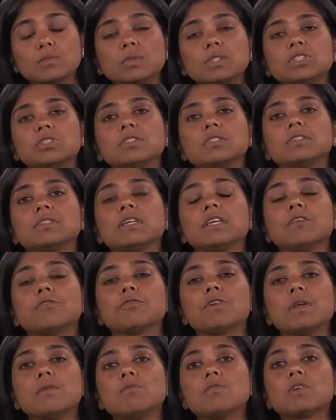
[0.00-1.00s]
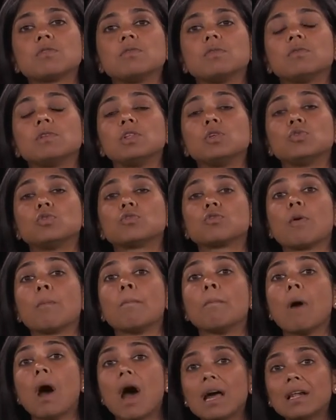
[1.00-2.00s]
which is a framework we will use for
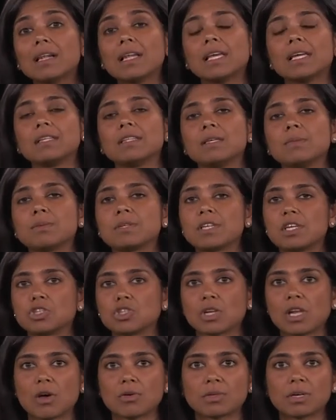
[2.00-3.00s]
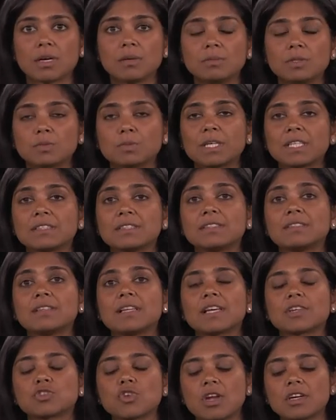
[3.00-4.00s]
modeling the potential outcomes because
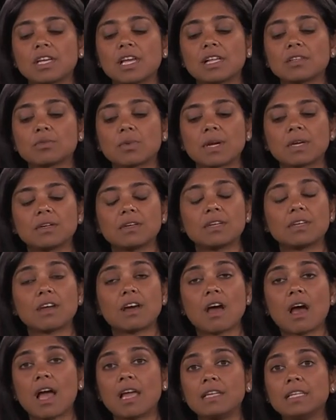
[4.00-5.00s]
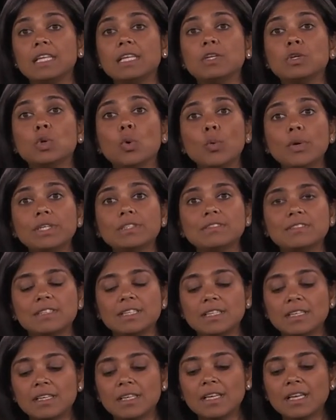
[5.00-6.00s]
electronic health record data are highly
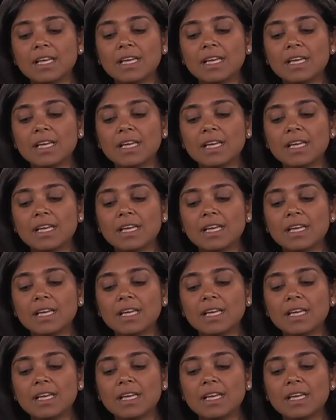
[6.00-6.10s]
noisy.